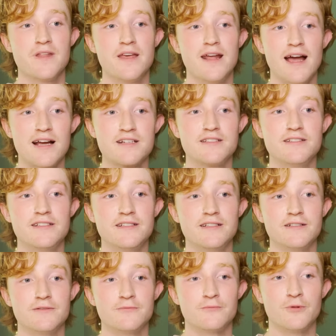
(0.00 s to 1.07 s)
it actually
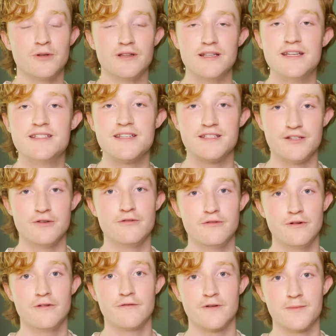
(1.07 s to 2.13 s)
releases you
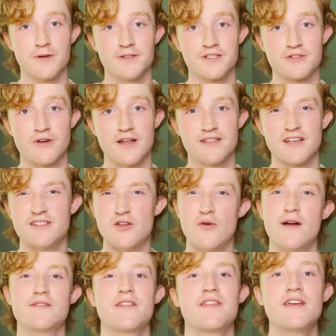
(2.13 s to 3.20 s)
from constraints, because you don't
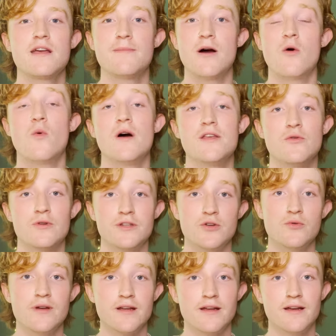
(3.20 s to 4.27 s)
have to think about what you were
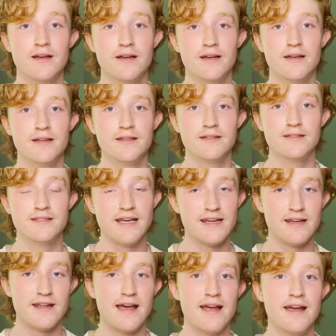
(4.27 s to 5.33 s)
doing day
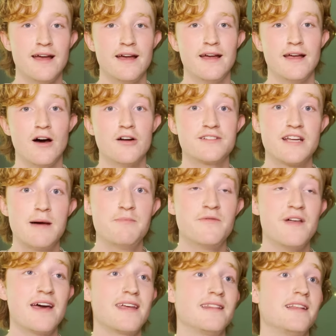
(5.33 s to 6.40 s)
to day. On top of
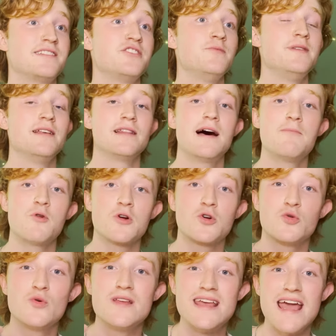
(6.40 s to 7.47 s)
that, it lets you be a lot more
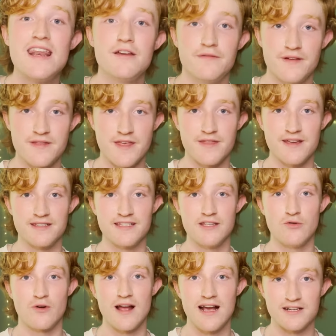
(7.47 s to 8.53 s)
creative in the things that
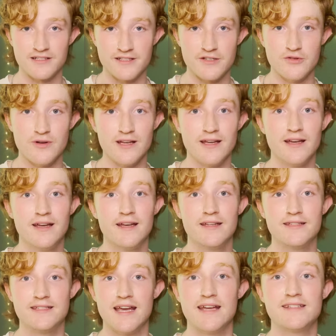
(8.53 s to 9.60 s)
you were actually doing
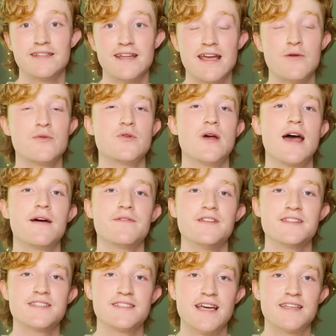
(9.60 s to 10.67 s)
day to day when you have
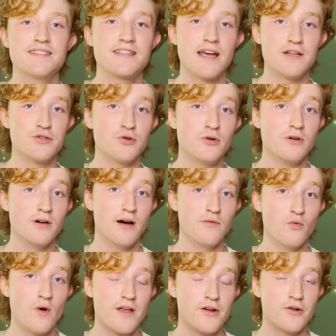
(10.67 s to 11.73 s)
this set schedule
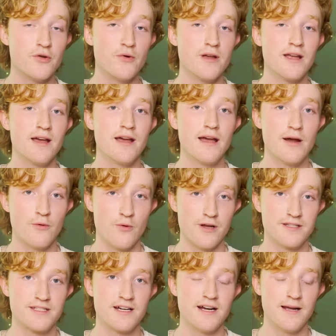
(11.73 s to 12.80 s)
of what you're doing at
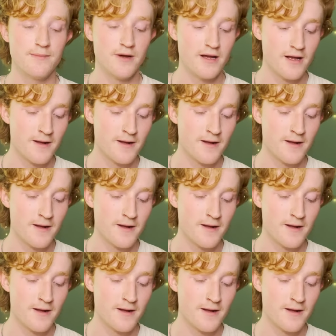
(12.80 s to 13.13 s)
what time.